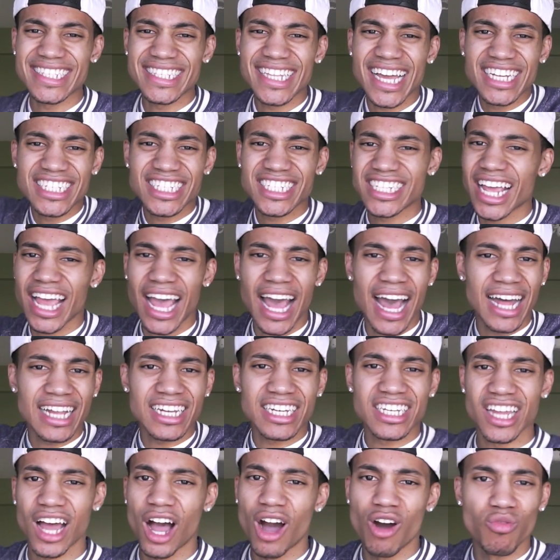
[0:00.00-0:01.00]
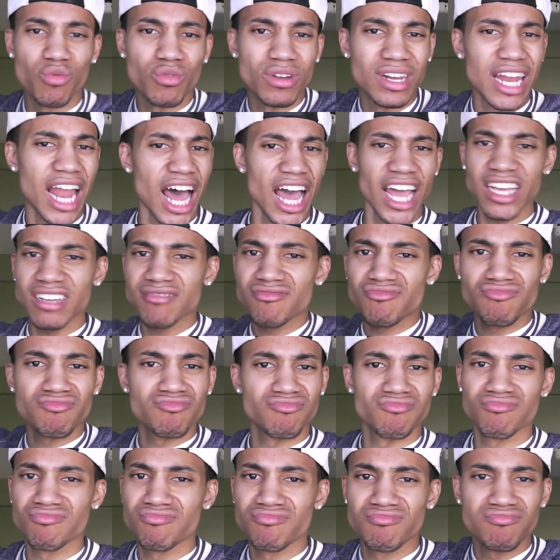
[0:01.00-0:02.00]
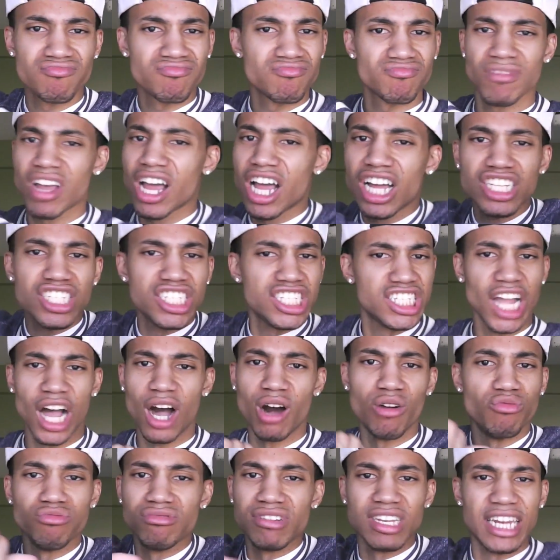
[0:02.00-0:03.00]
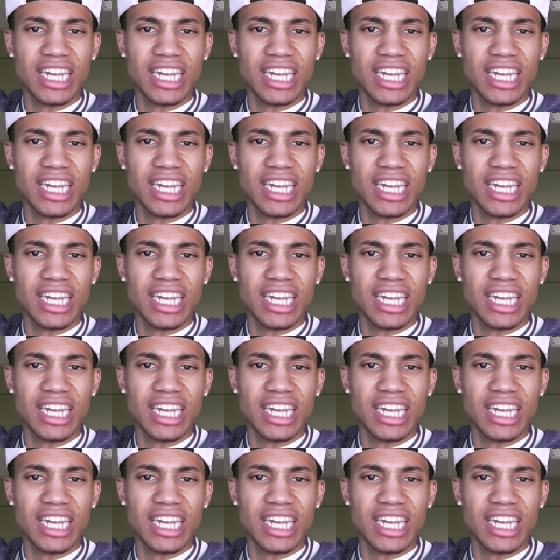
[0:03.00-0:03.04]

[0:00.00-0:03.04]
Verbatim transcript: that shit I don't like. Don't